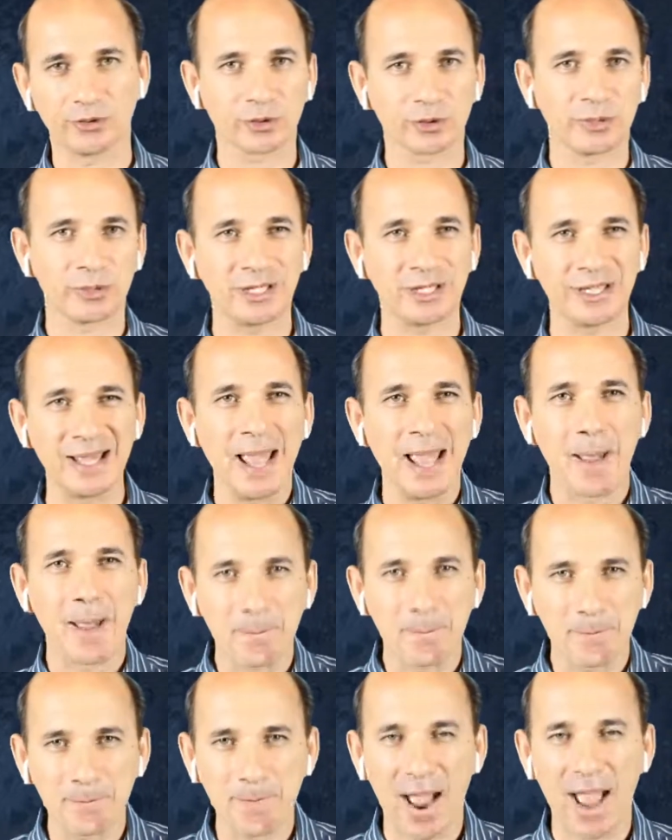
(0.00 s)
Normally,
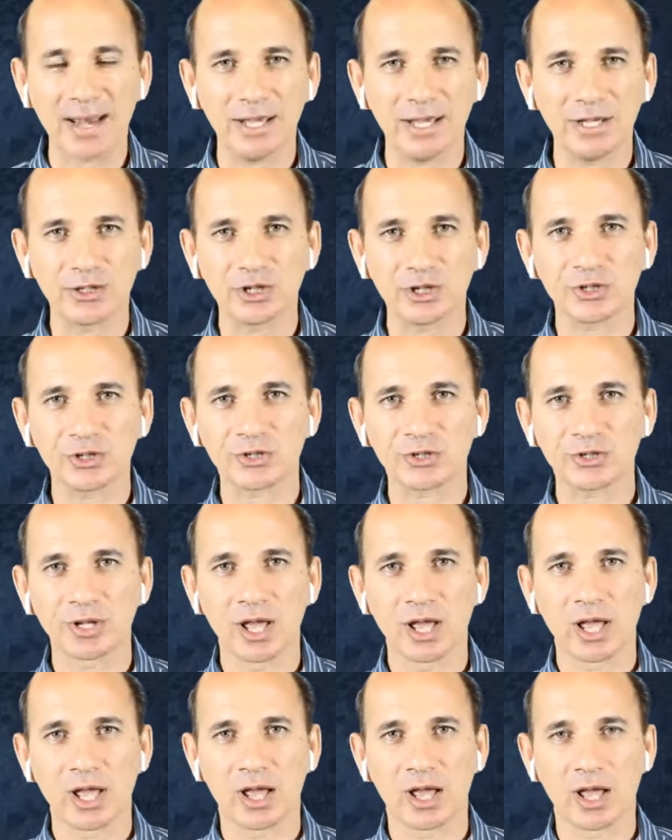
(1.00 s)
managers,